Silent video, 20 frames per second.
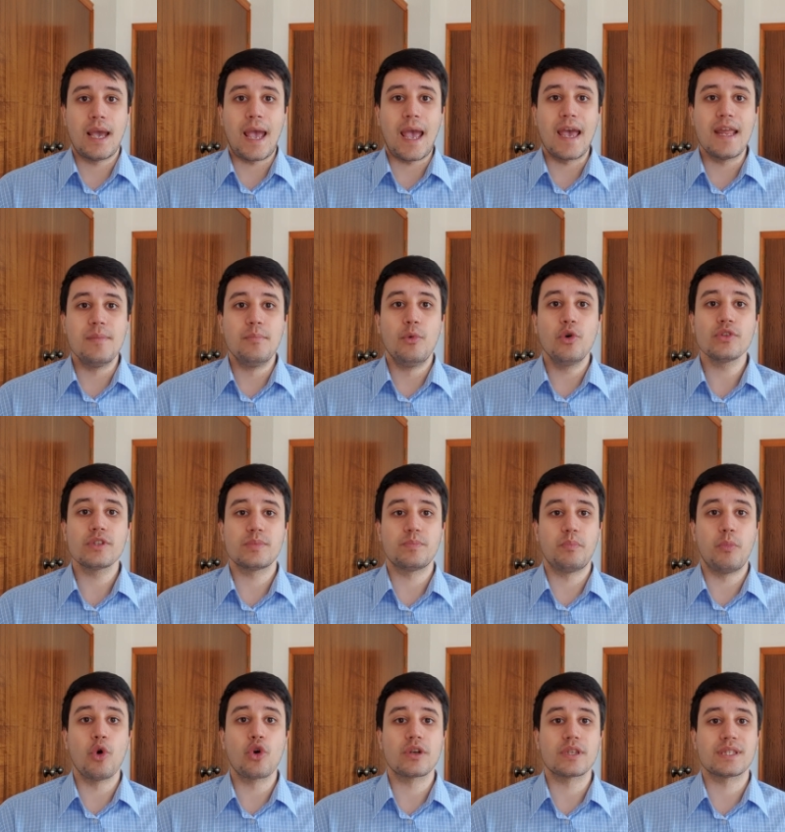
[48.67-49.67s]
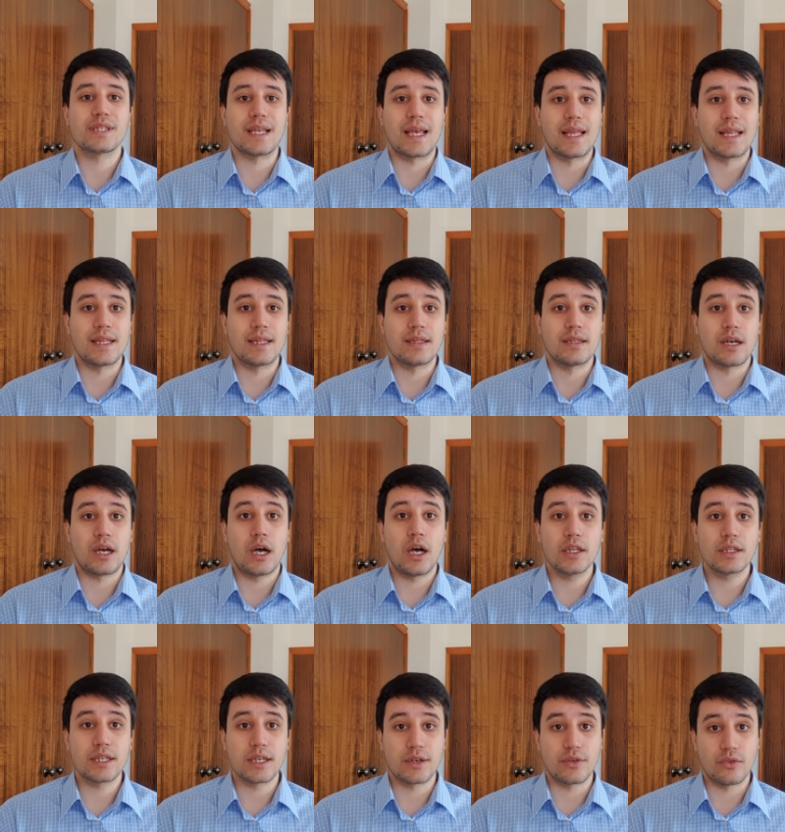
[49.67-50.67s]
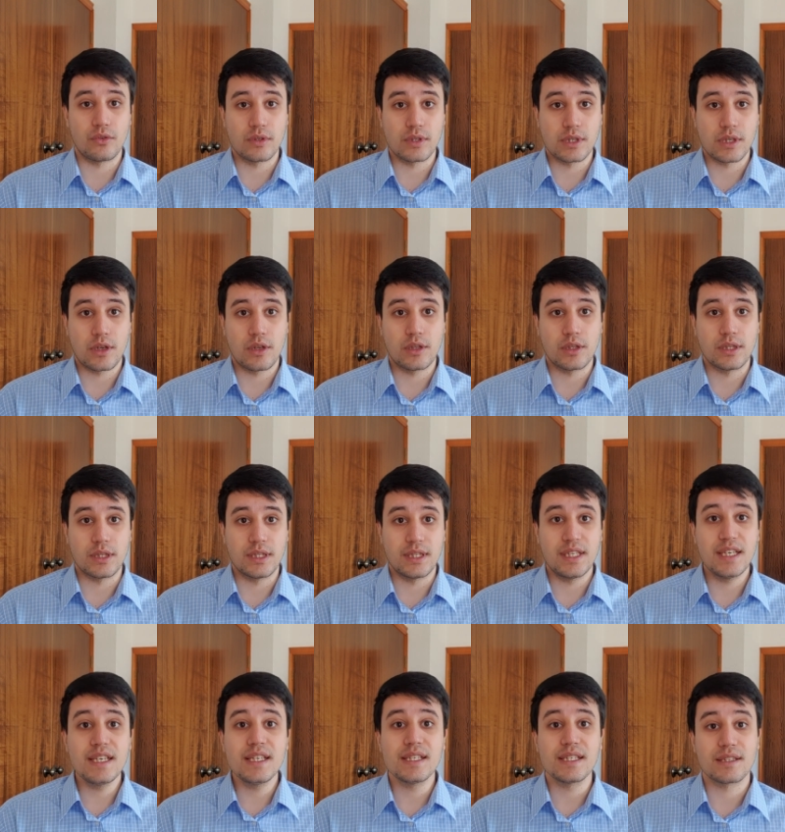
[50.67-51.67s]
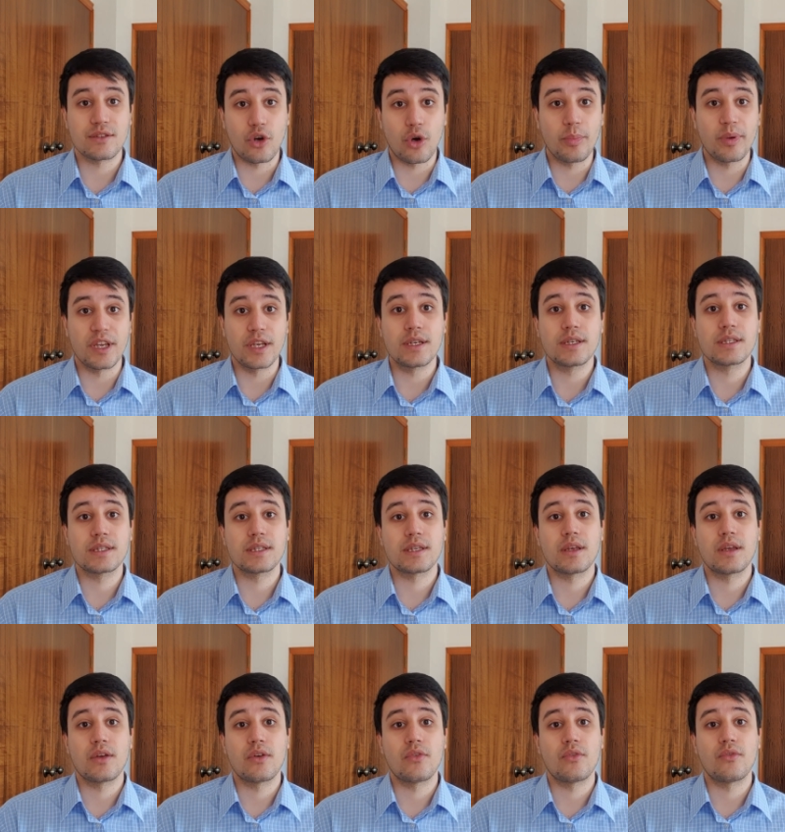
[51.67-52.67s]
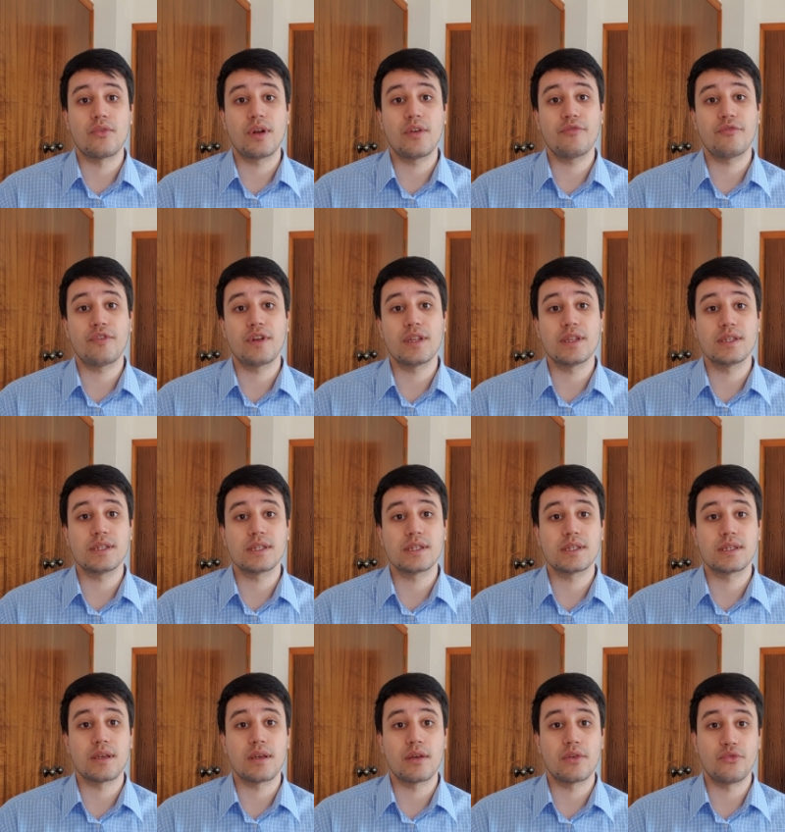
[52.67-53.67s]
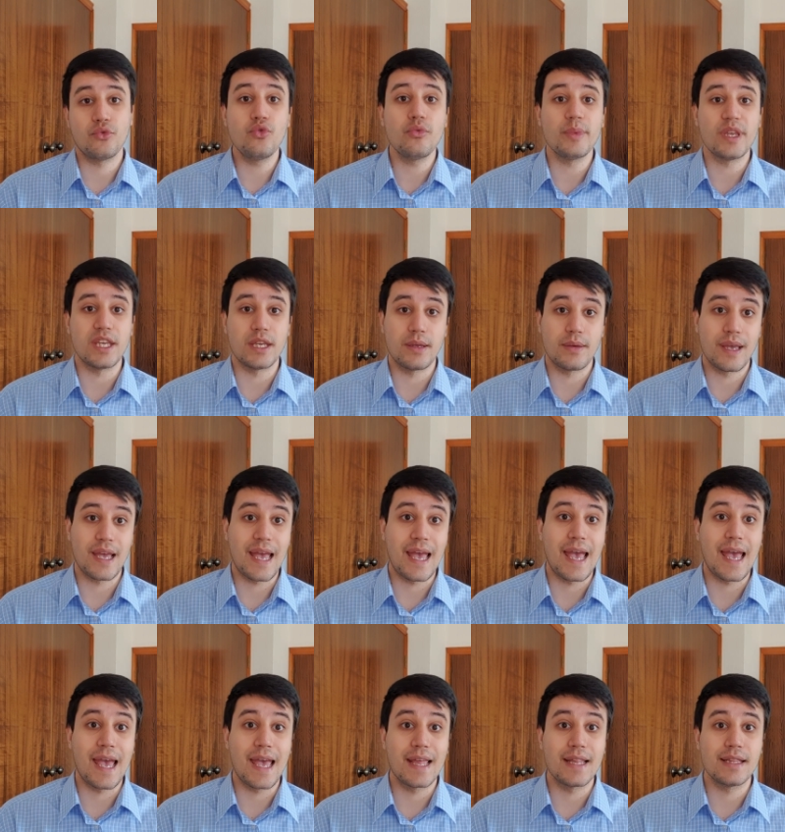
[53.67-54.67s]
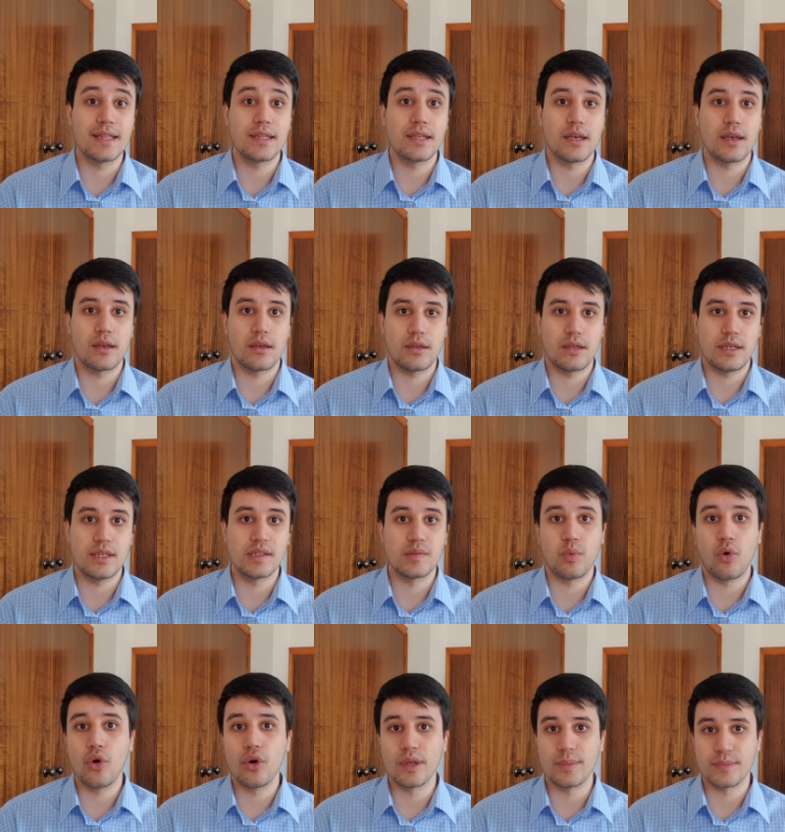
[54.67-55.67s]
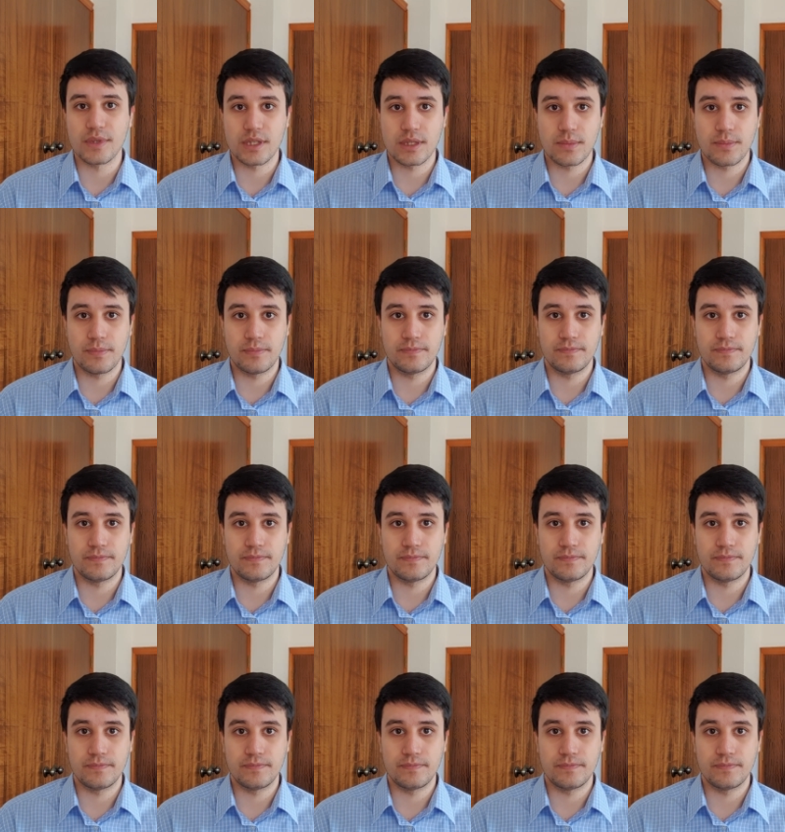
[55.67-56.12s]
And most books and articles on these topics reference Rumi and his poems.